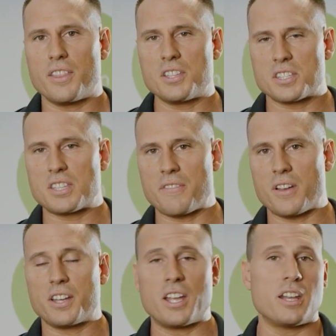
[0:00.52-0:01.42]
this is
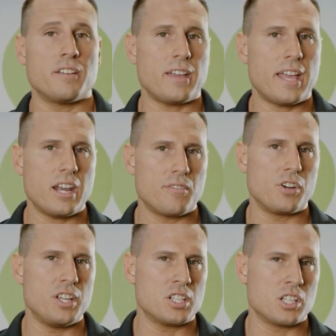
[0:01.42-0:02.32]
Stefan Ianev, Head of
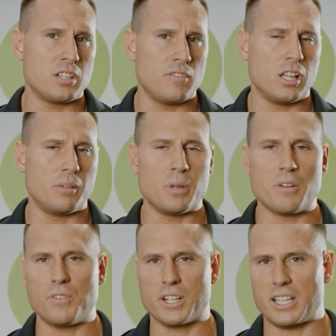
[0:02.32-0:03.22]
Research and Development
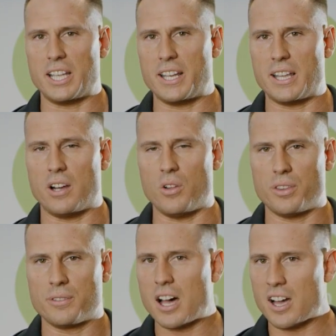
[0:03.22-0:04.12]
for Clean
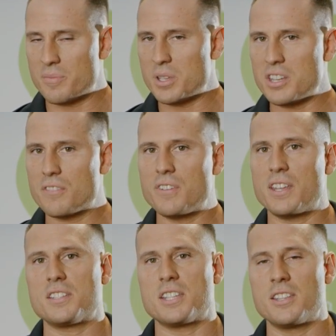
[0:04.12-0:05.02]
Health. I've been in the
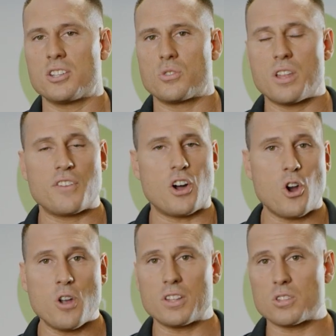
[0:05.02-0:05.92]
fitness industry for
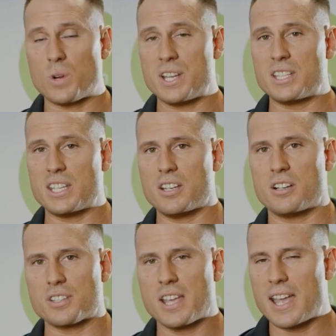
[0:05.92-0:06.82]
over 20
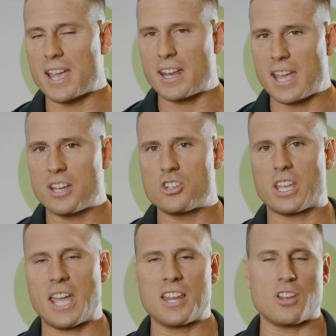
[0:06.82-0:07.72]
years and
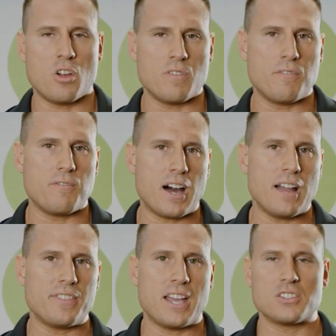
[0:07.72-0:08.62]
educated over
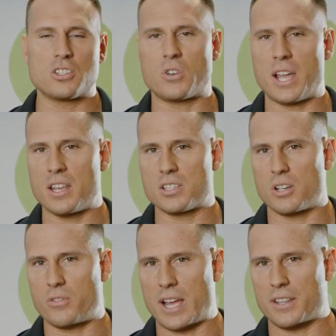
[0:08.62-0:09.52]
5,000 trainers
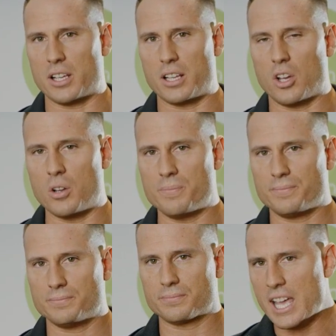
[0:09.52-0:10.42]
around the globe.
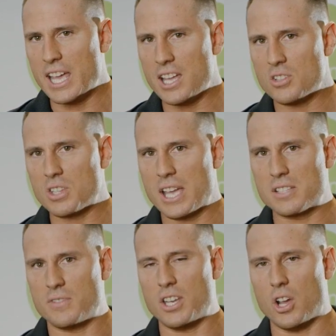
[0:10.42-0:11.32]
In today's
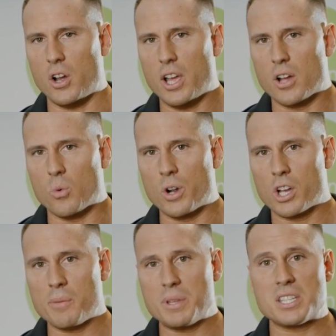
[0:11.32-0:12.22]
video, we're
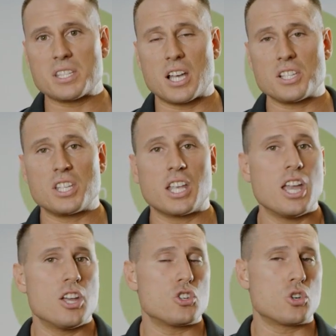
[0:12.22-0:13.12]
going to be discussing
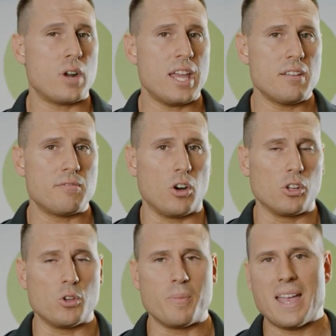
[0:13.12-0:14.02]
training
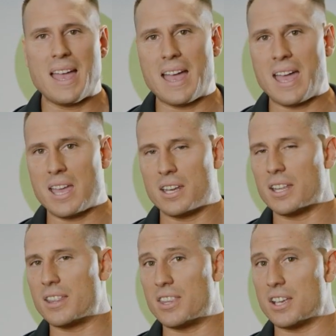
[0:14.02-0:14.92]
volume
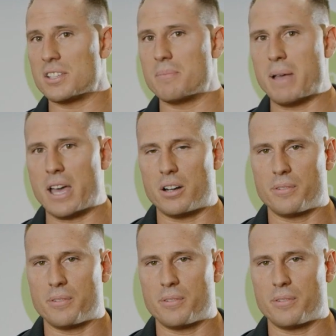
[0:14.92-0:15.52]
and does it matter?